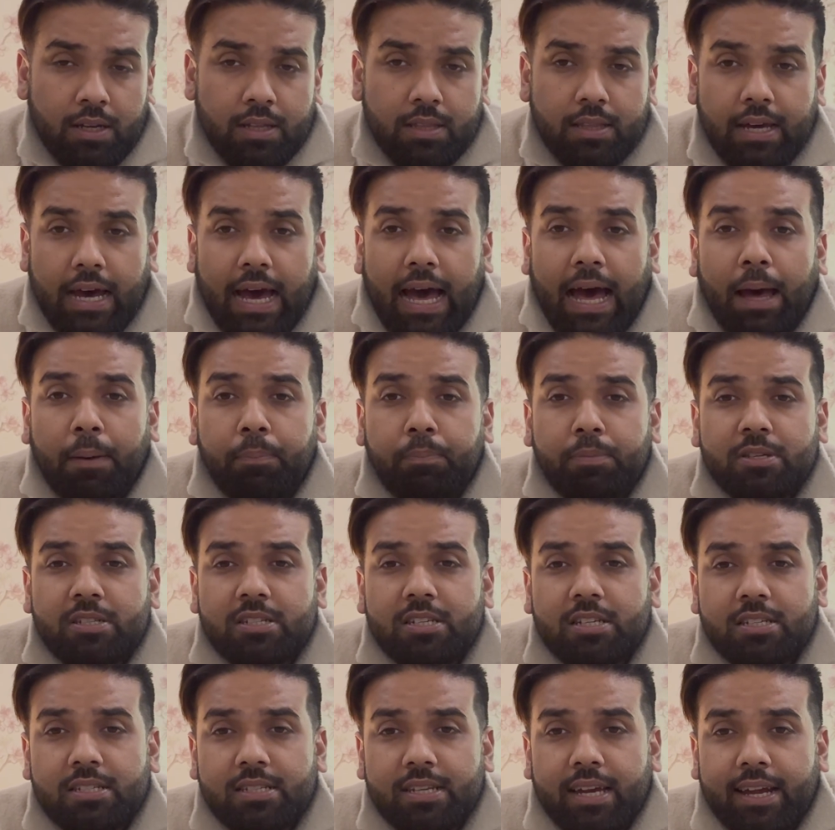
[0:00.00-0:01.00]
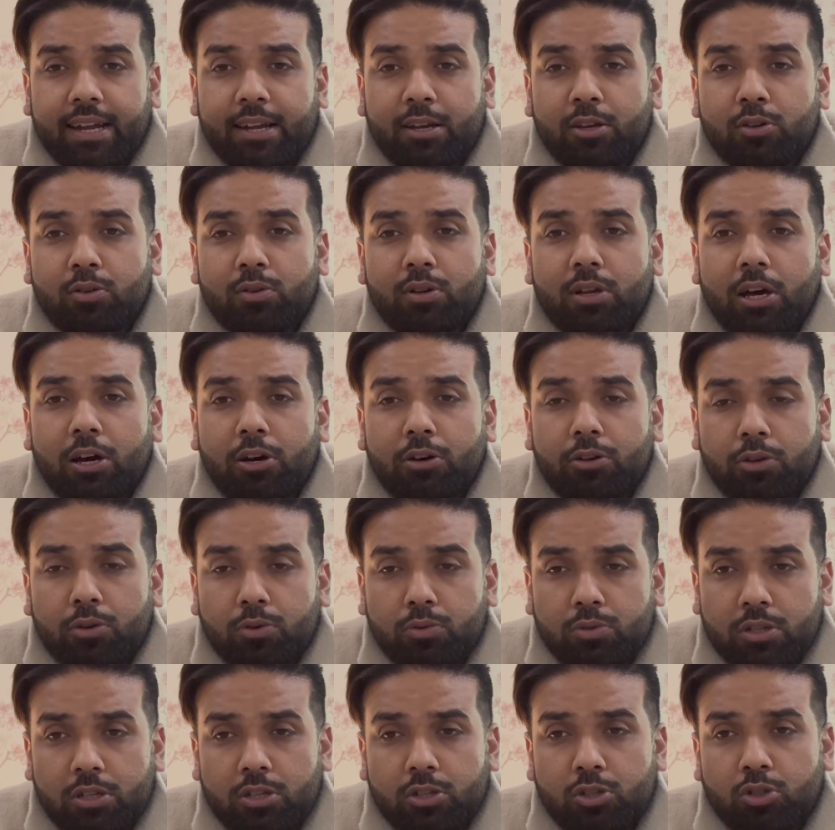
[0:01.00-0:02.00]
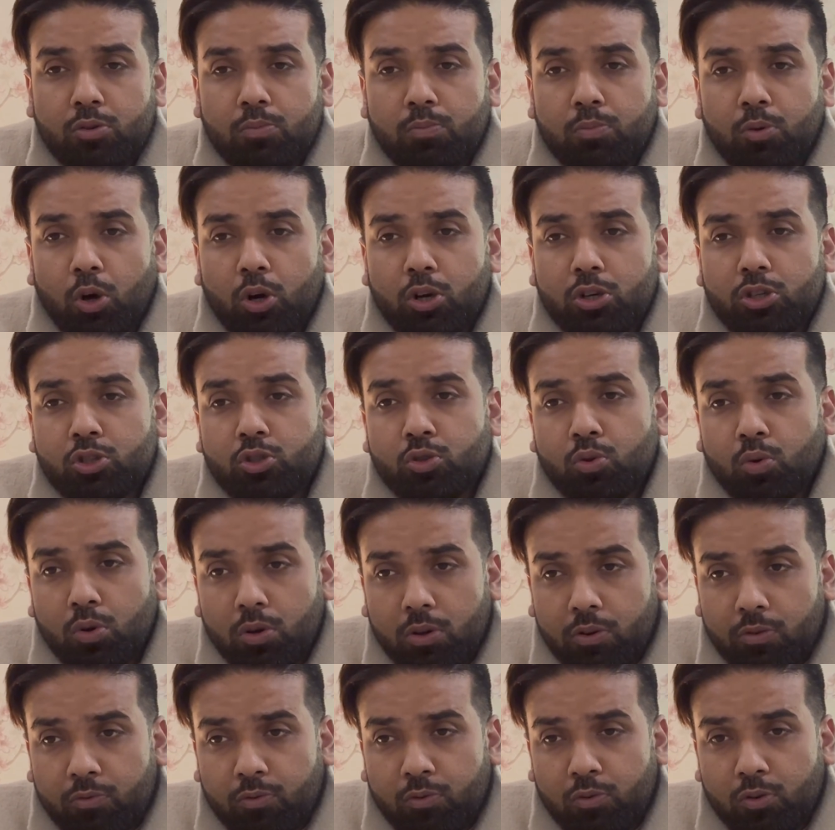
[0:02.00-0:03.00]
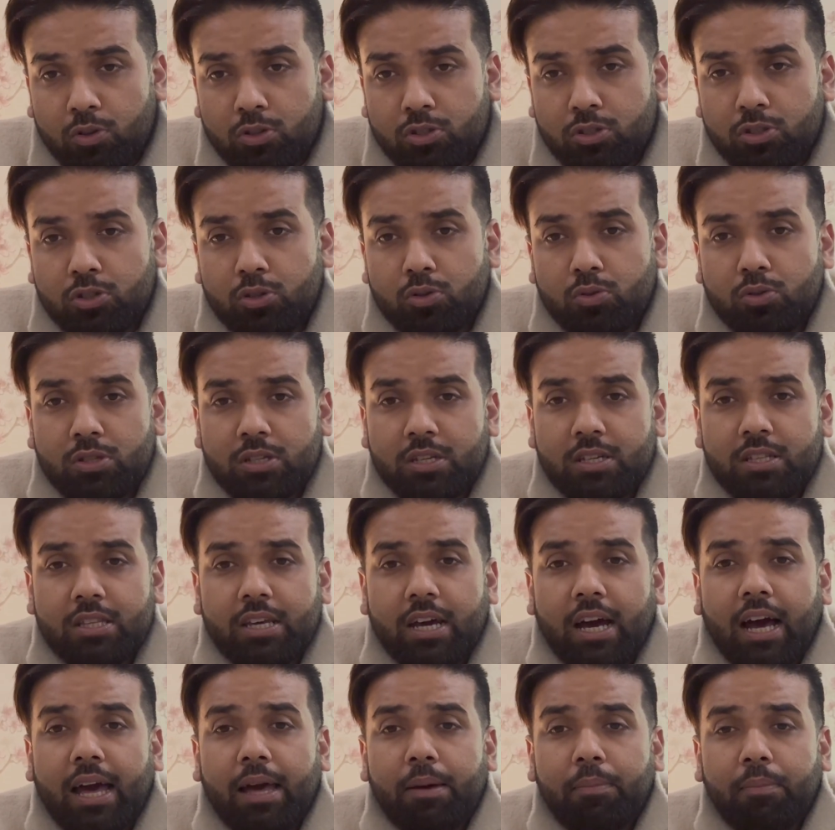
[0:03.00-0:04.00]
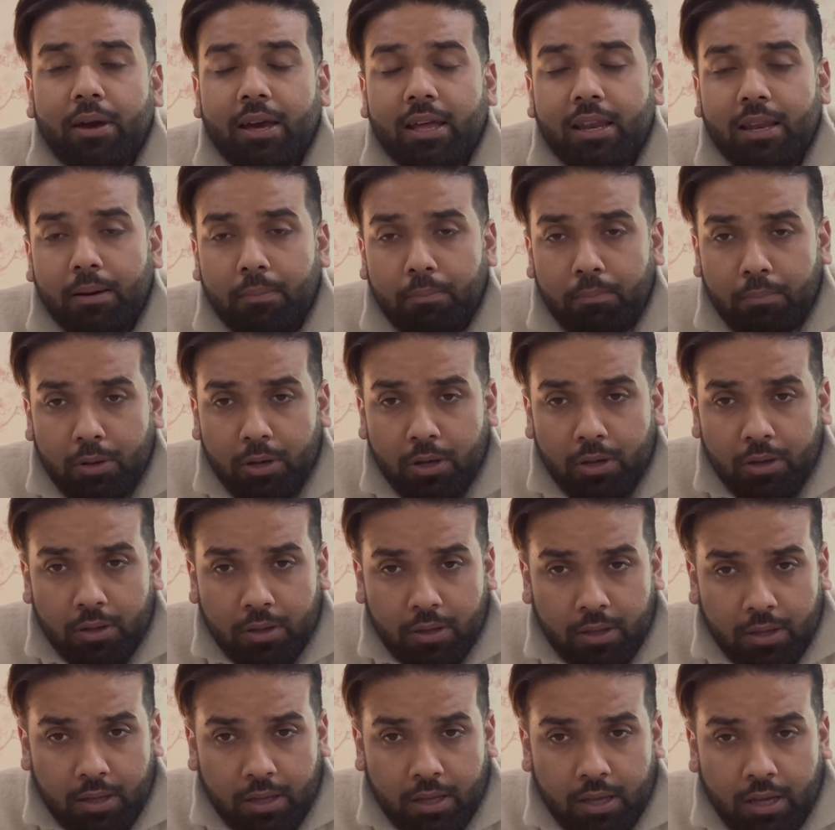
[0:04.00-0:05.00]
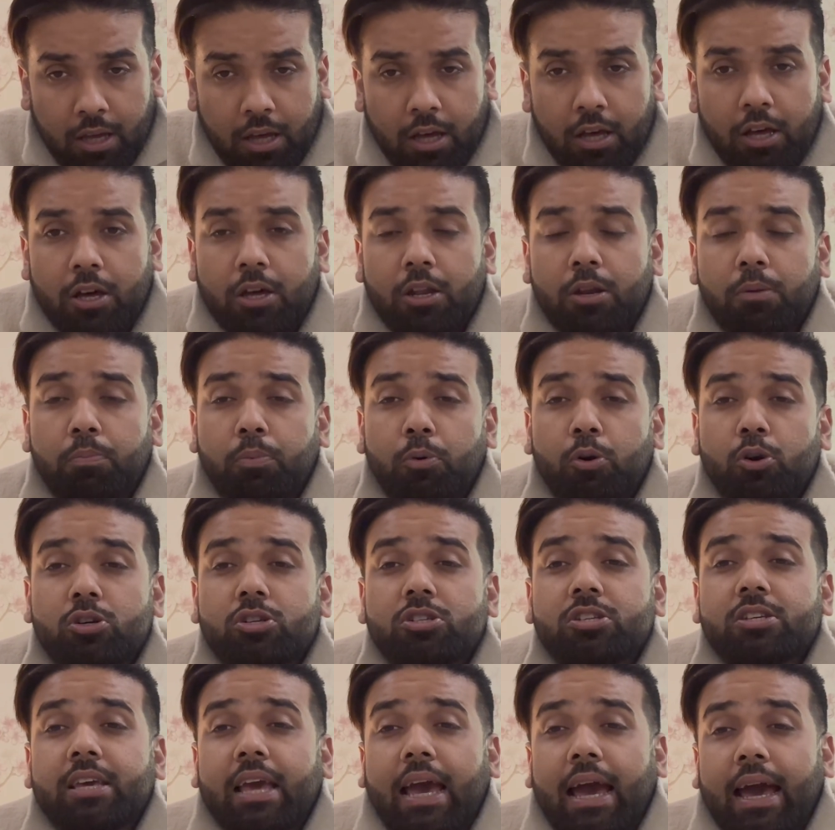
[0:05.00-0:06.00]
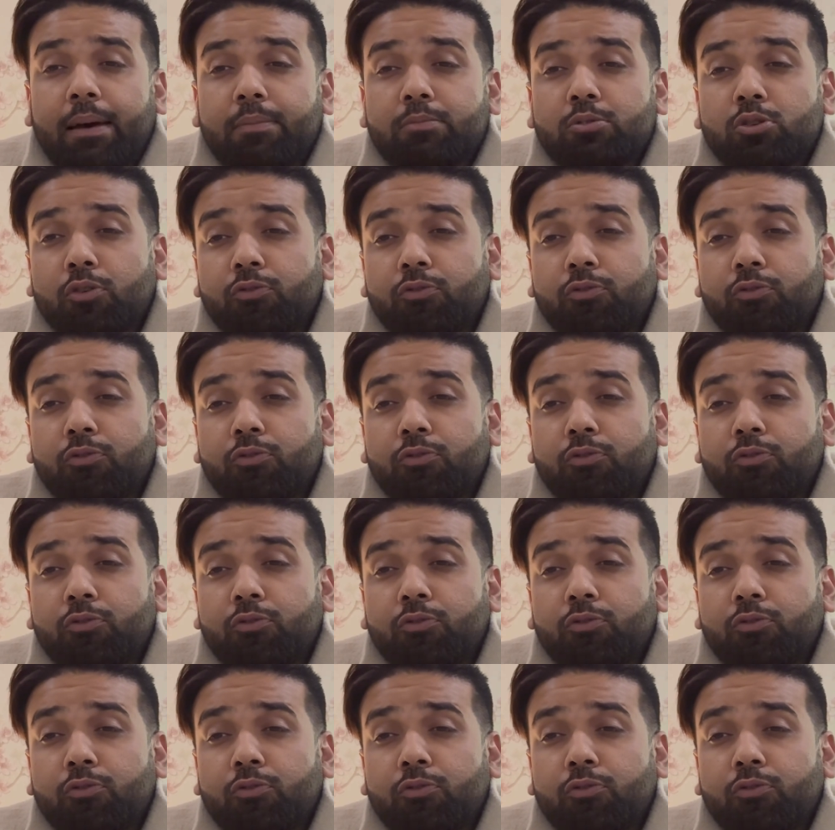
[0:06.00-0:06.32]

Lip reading: The app is designed to allow users to block stolen phones using their IMEI number, report scams